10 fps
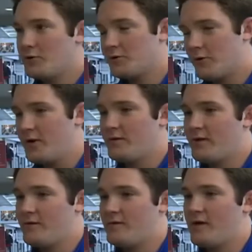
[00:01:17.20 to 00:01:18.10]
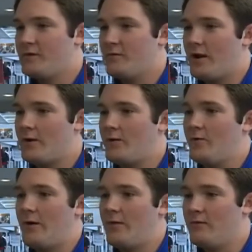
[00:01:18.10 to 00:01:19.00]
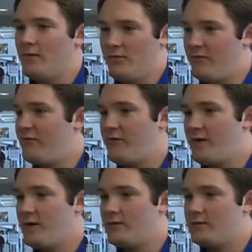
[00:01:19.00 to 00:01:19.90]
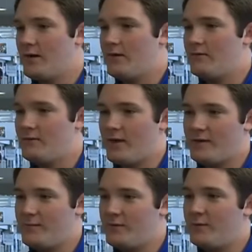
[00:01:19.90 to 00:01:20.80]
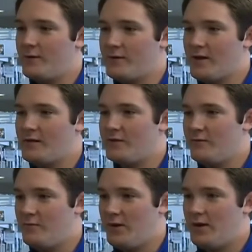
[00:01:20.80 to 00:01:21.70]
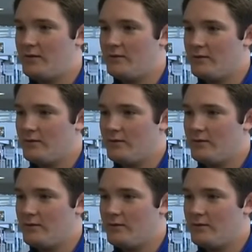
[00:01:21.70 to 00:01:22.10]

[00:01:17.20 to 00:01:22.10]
pre-screening sounds nice, but I don't know about the fee. That would, that seems a little excessive to me.